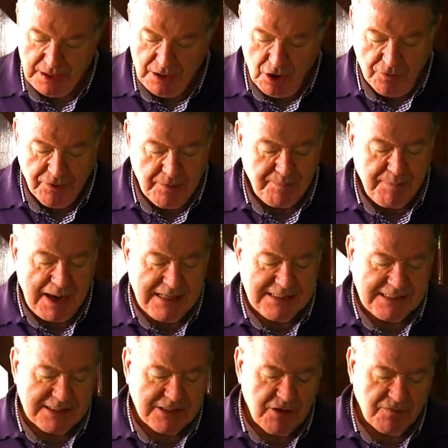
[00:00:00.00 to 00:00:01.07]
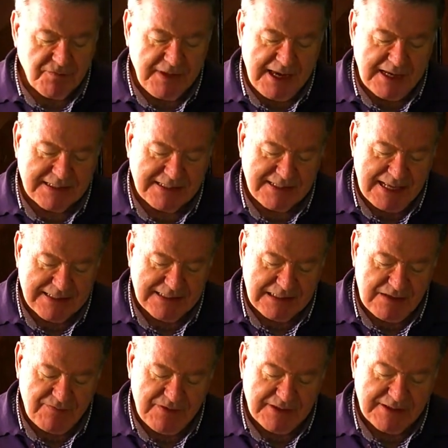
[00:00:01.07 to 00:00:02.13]
on the basis of the
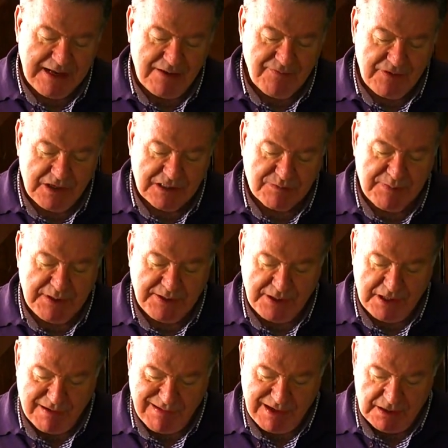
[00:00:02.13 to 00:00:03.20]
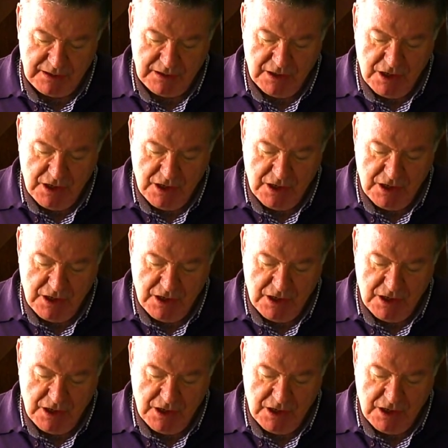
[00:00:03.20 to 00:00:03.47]
extensive and diverse material